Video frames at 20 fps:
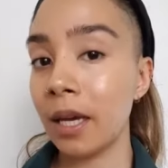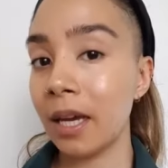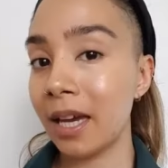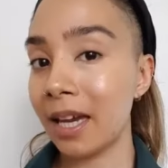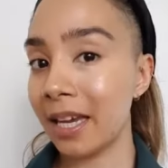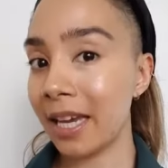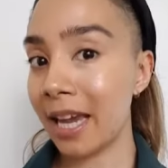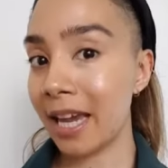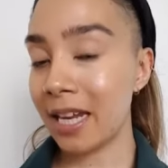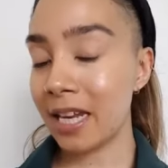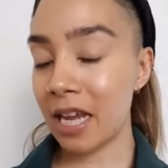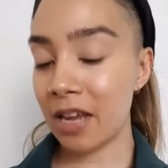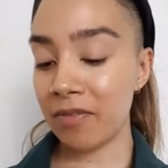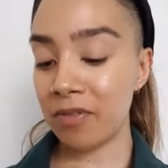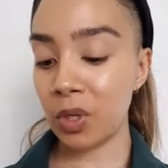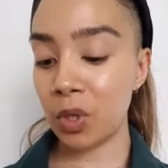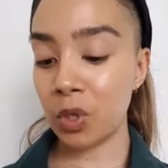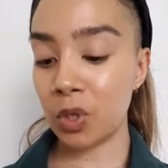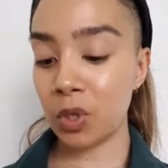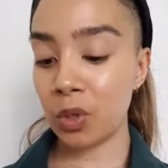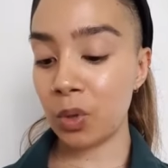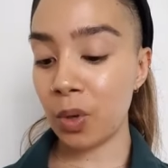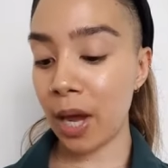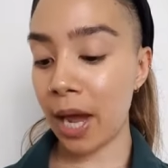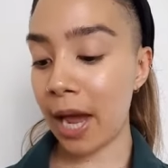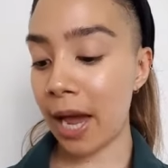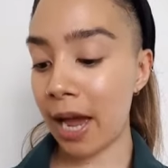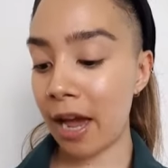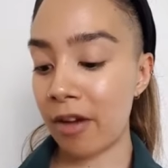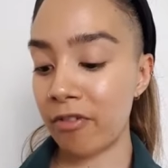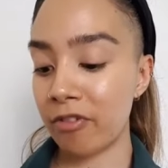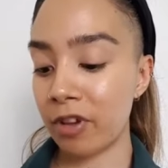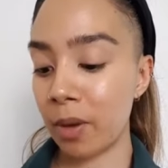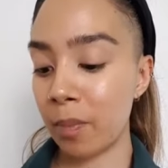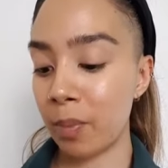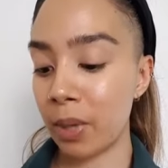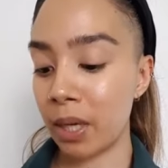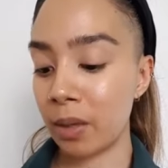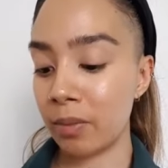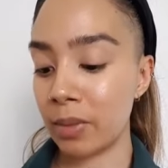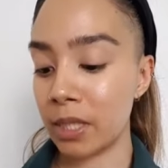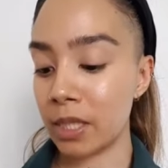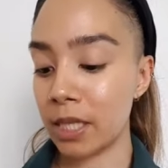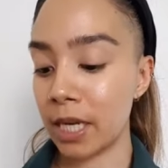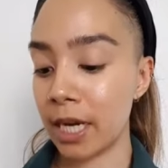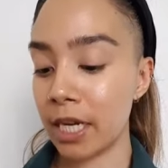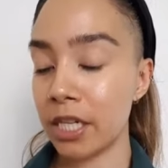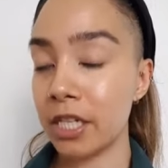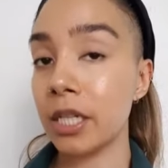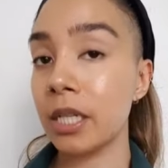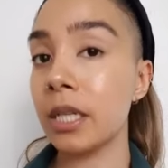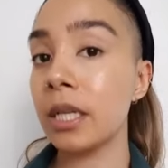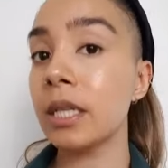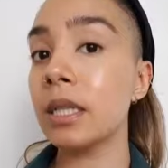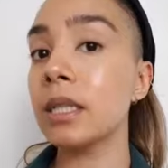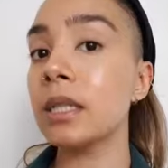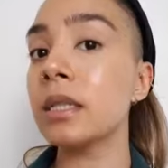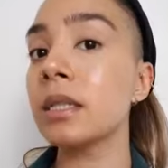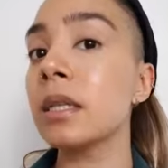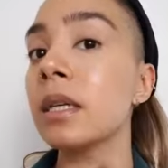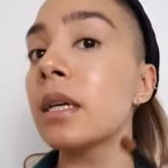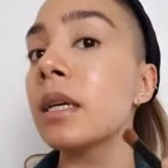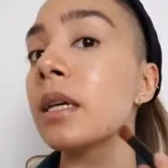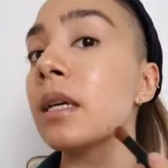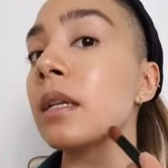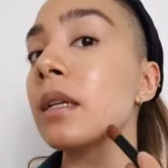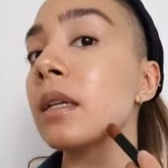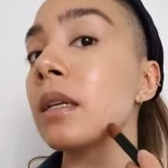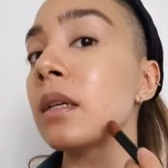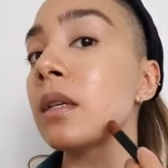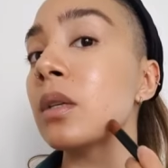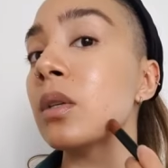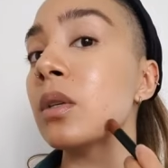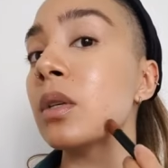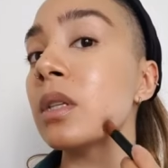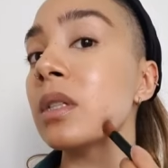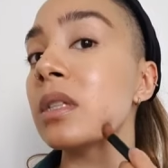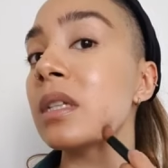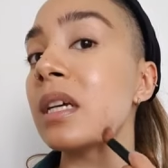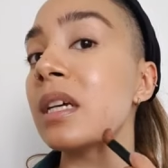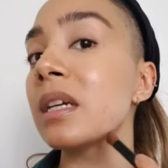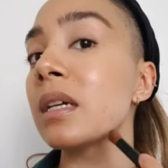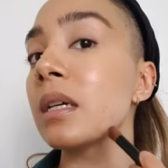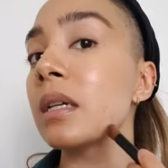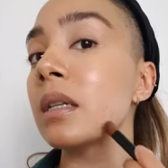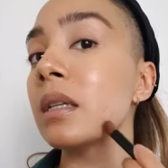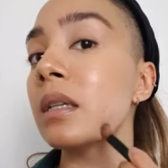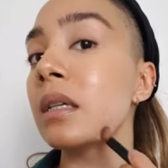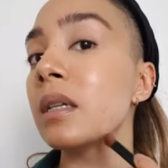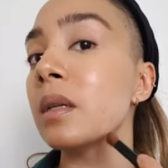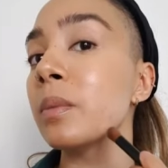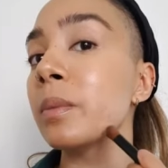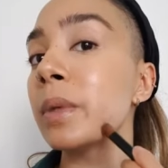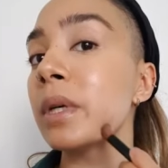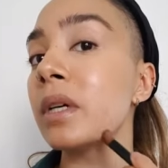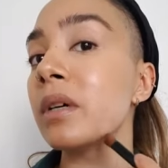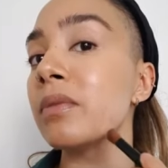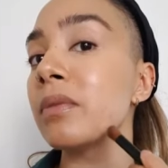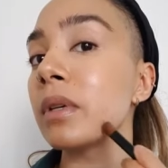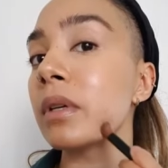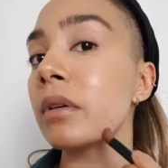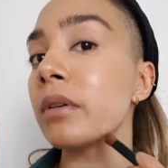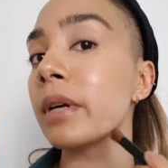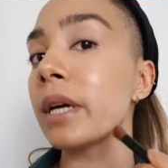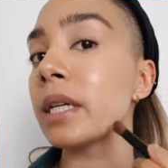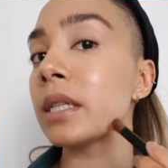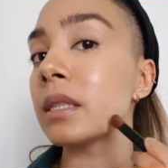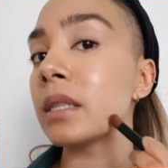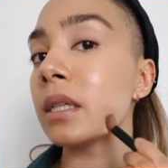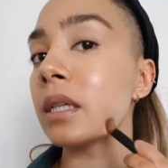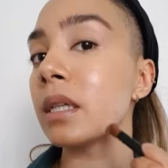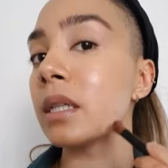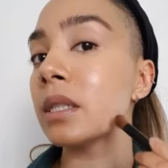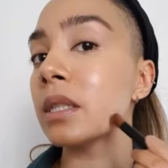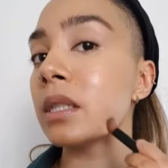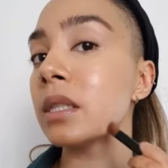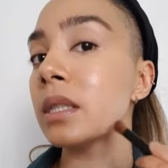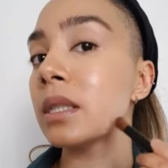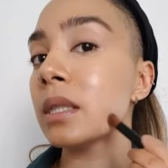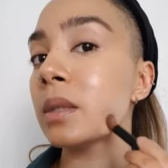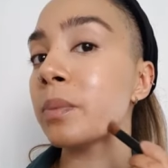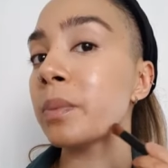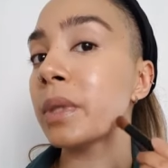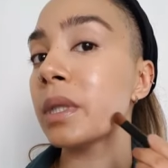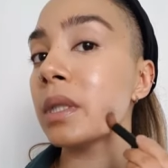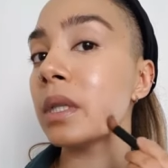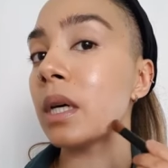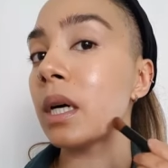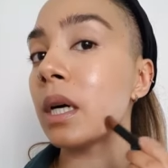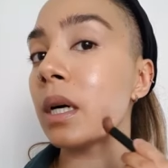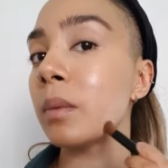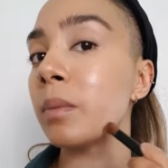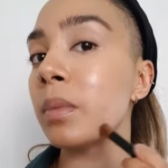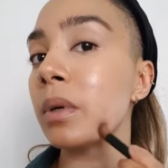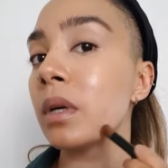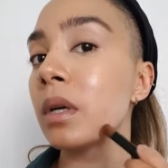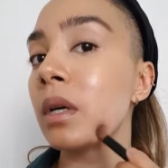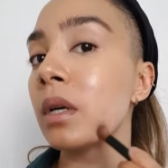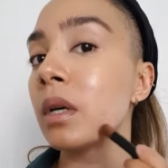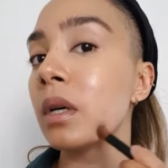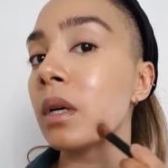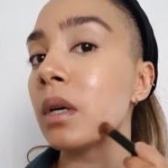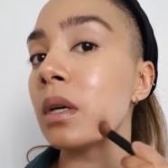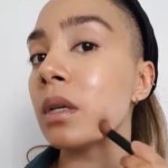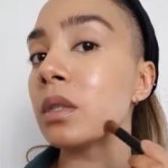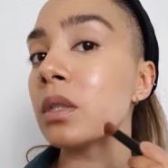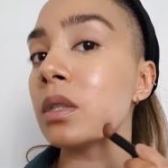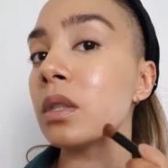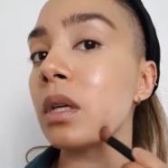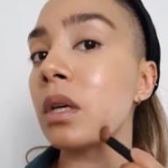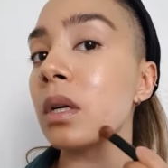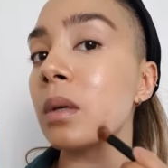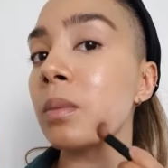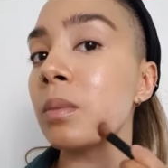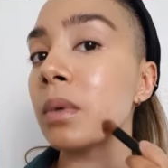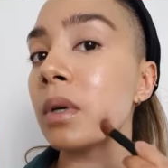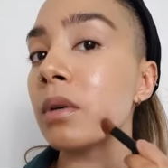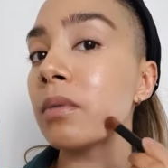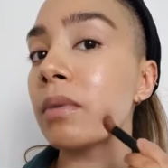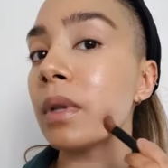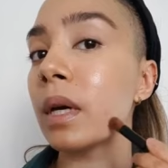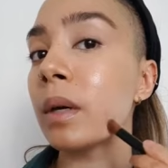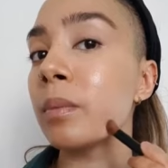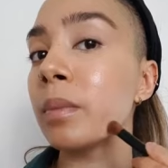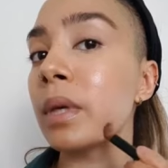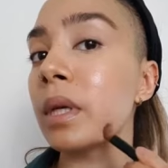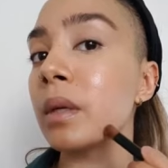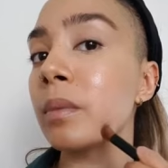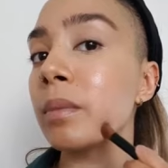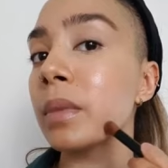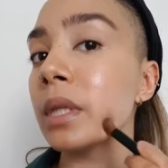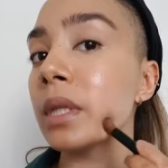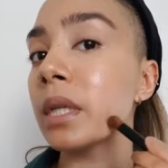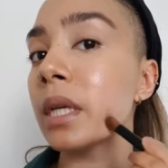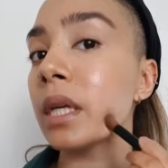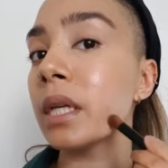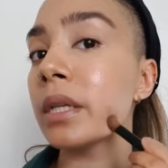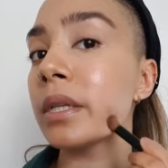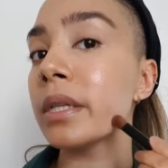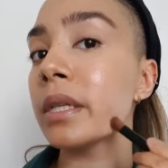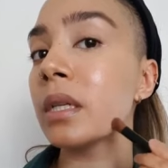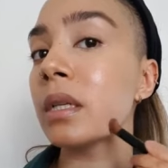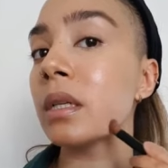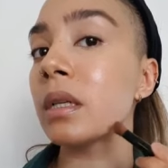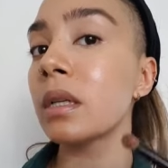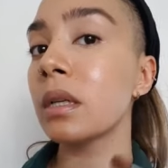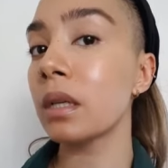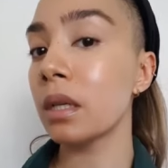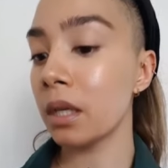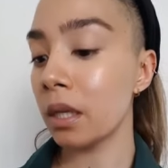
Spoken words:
Again, if you do have pigmentation in the skin, you can take a little bit of the corrector and just build it up on top of that pigmentation.